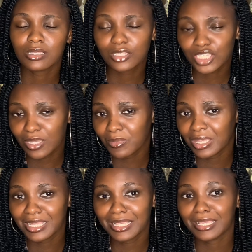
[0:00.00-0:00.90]

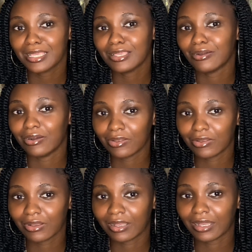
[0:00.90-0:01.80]
Jimmie,
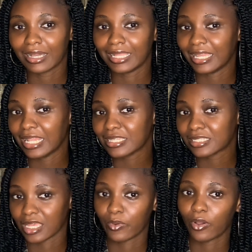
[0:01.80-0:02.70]
Onoja and
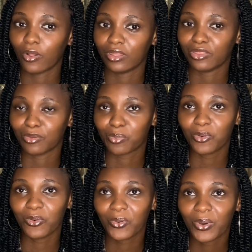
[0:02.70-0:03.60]
Alistair were all in the
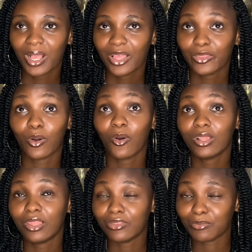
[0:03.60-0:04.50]
pool. They were
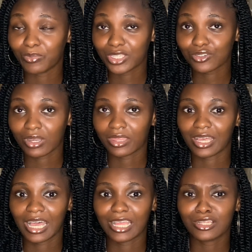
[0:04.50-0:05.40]
all on the beach rather,
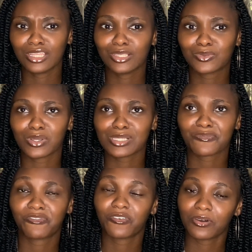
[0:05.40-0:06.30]
and it was
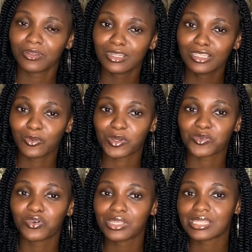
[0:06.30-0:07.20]
fun. It was
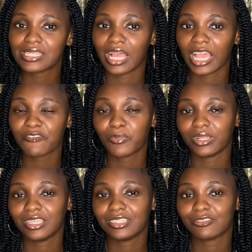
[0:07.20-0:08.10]
fun to see like
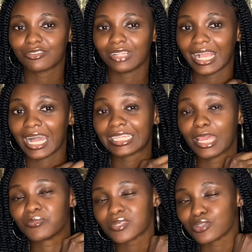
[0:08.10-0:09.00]
everybody like
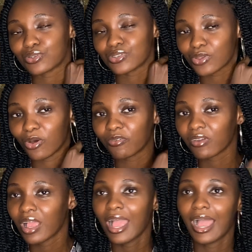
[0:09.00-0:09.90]
attempting to surf,
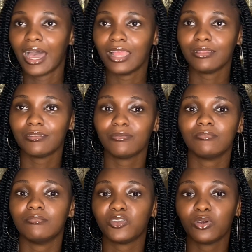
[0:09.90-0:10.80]
and
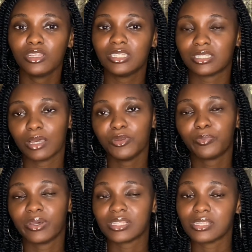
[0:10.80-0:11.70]
the only
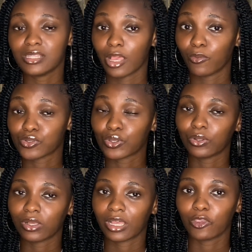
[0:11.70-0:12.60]
determined person there was
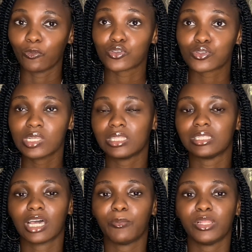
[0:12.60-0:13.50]
Onoja. He was so
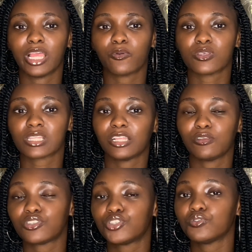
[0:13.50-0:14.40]
determined, like he was like
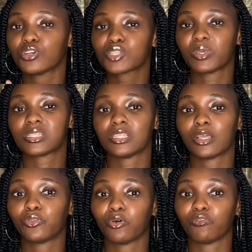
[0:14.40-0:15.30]
the serious person
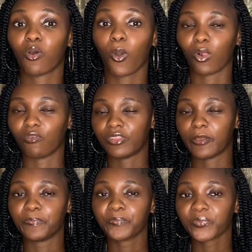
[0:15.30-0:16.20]
out of all of
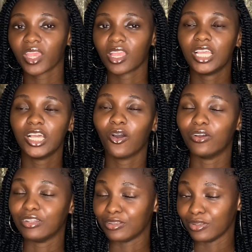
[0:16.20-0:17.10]
them
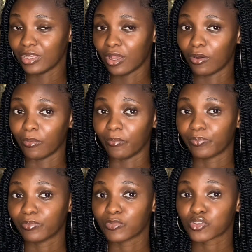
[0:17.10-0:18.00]
on the
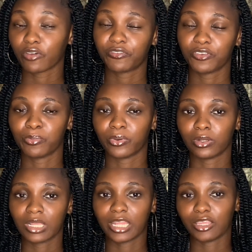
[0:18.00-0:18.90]
surfing
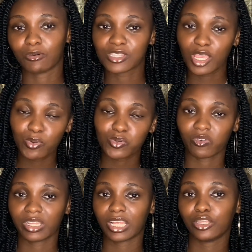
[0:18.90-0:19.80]
board, and he was able to
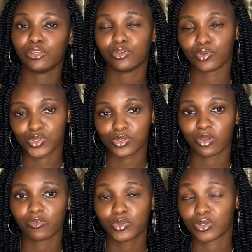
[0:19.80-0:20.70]
finally
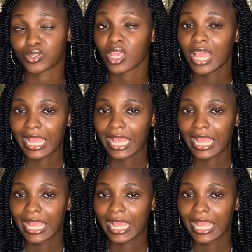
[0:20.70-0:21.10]
surf, which was